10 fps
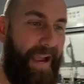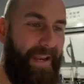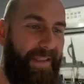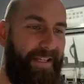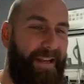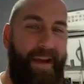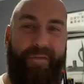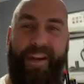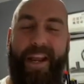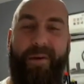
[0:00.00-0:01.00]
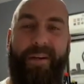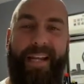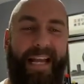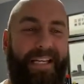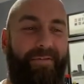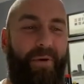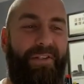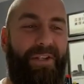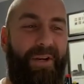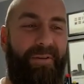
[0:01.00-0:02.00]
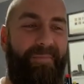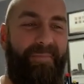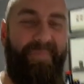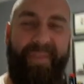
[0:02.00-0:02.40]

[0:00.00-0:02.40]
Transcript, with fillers: End this live video. Catch everyone soon.